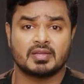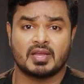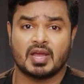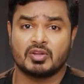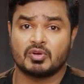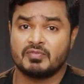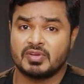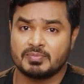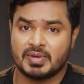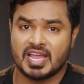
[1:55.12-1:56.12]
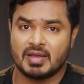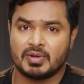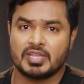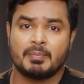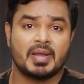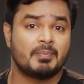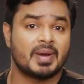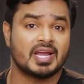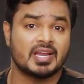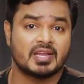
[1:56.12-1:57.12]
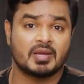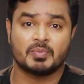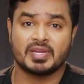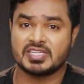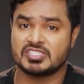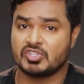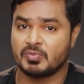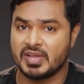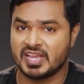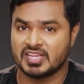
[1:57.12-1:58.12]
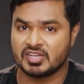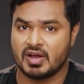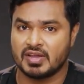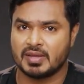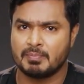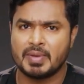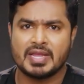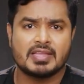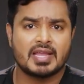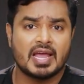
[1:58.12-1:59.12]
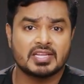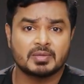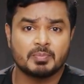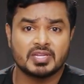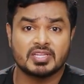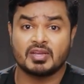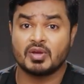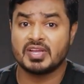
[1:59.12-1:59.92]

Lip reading: Our universe began with the Big Bang when this human-like God pressed the enter button on